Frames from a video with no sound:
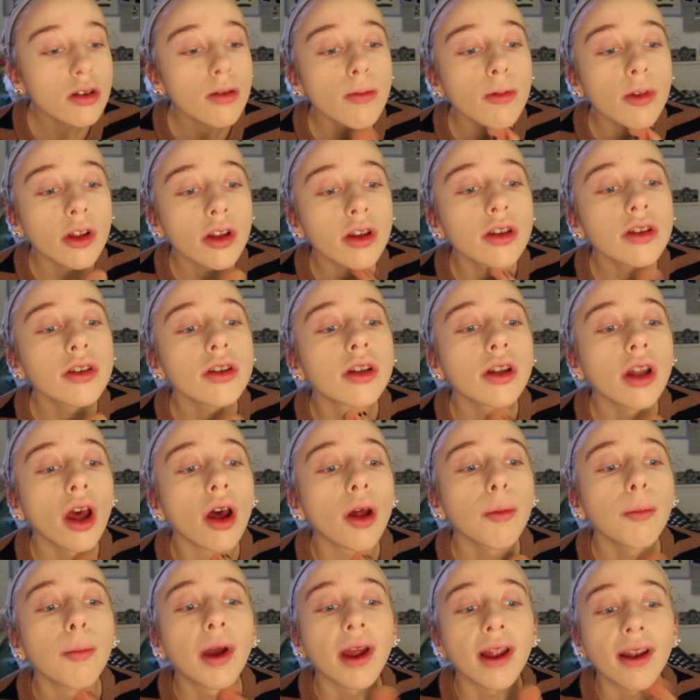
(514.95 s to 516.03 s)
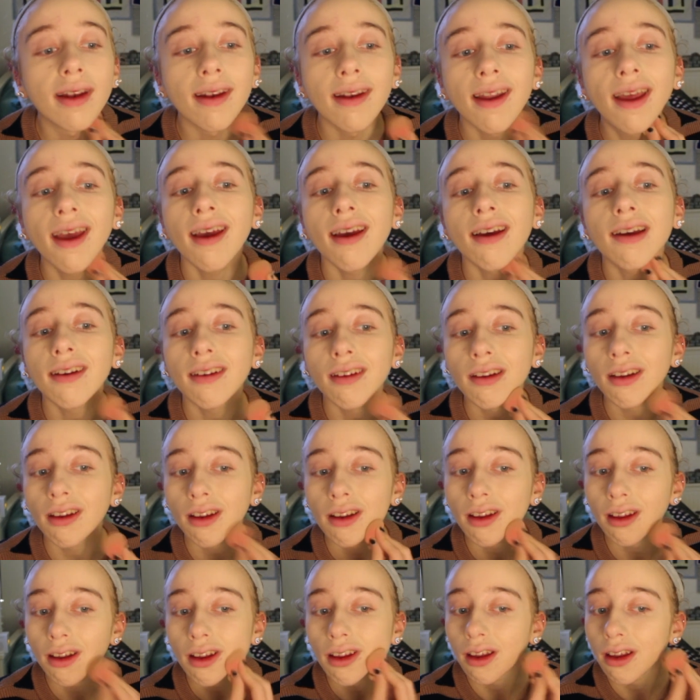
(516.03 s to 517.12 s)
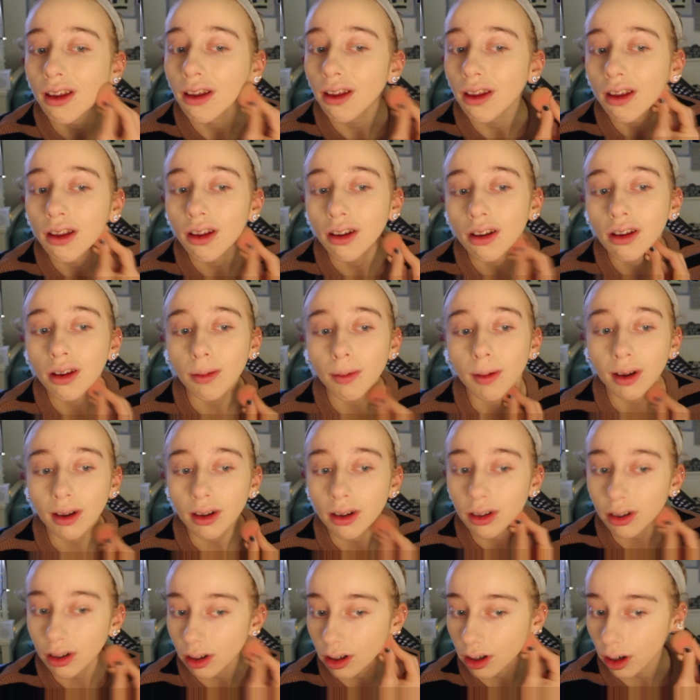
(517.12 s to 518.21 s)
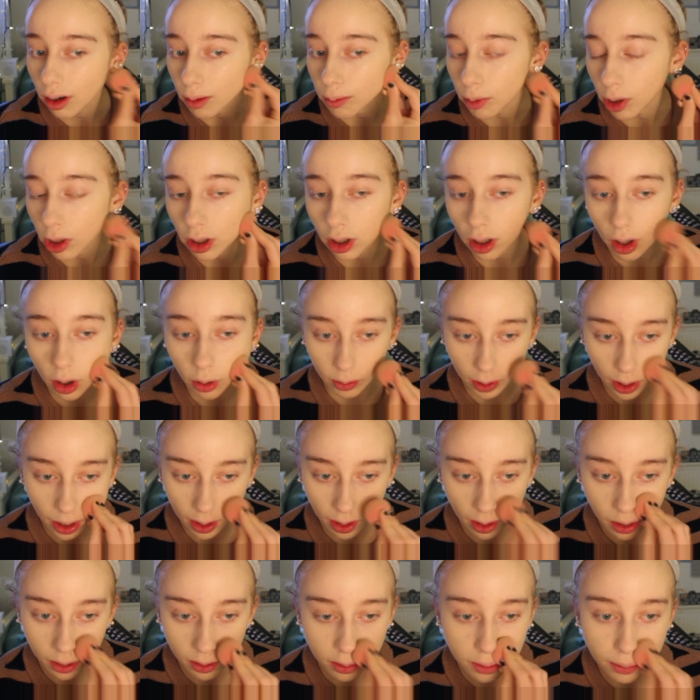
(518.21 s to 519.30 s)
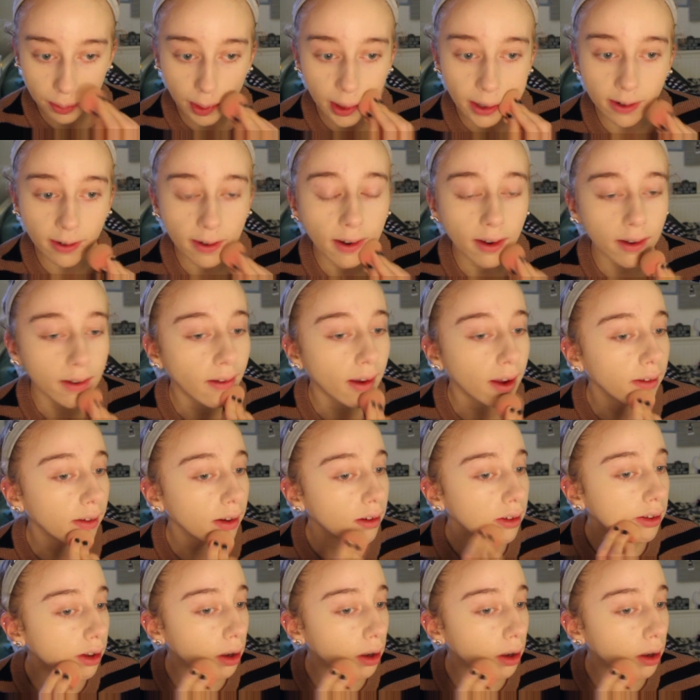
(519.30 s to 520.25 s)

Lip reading: some of this down my neck to make sure I'm all, oh yeah, that looks better. Okay.